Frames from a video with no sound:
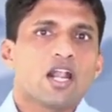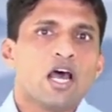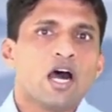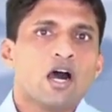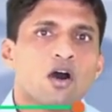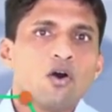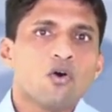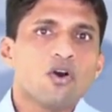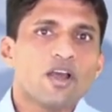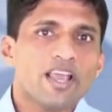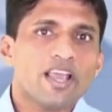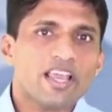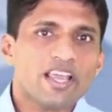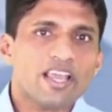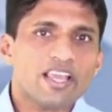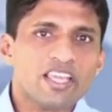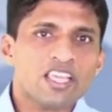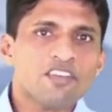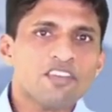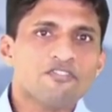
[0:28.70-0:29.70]
Now,
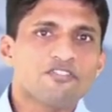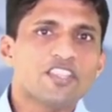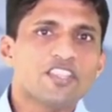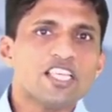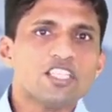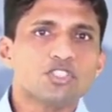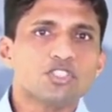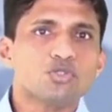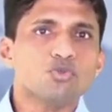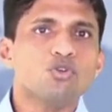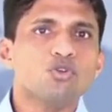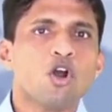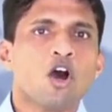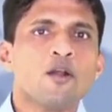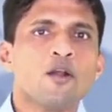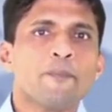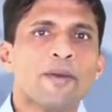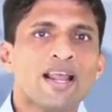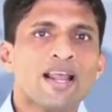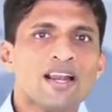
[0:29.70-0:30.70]
if these two
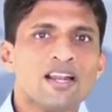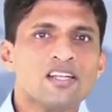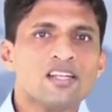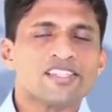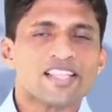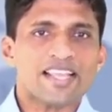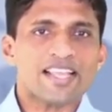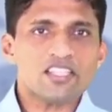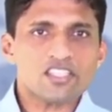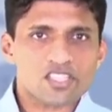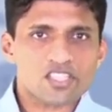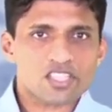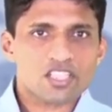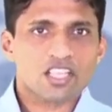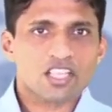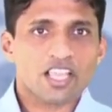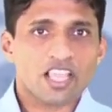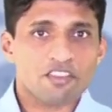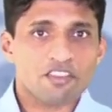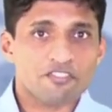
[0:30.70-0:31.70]
non-parallel
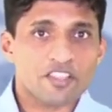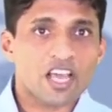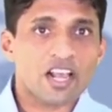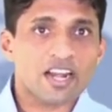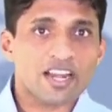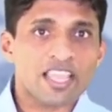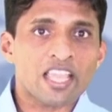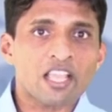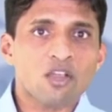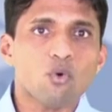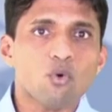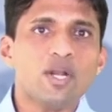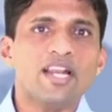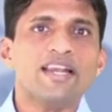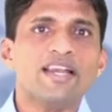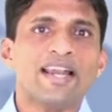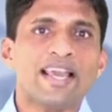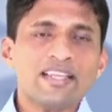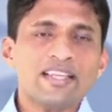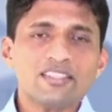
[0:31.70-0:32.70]
sides, if they are equal
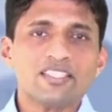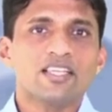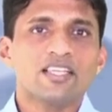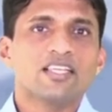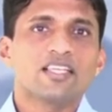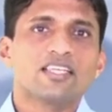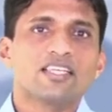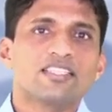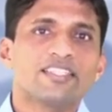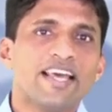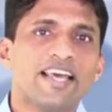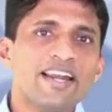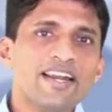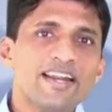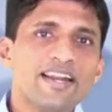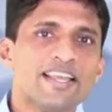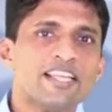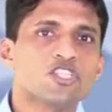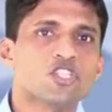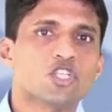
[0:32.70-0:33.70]
in length,
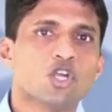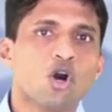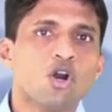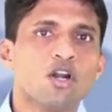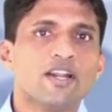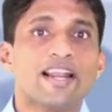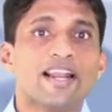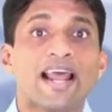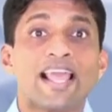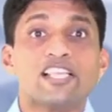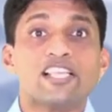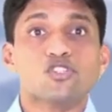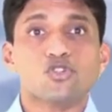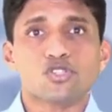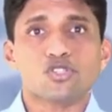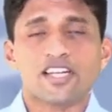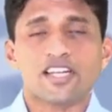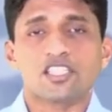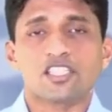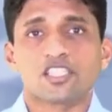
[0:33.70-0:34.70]
then it's called an
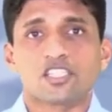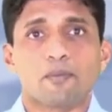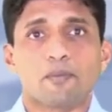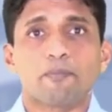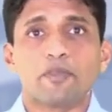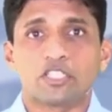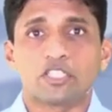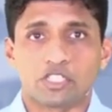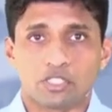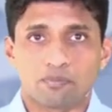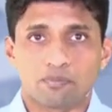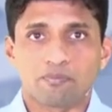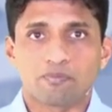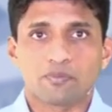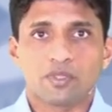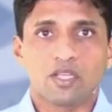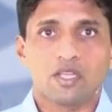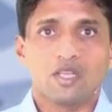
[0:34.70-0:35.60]
isosceles trapezium.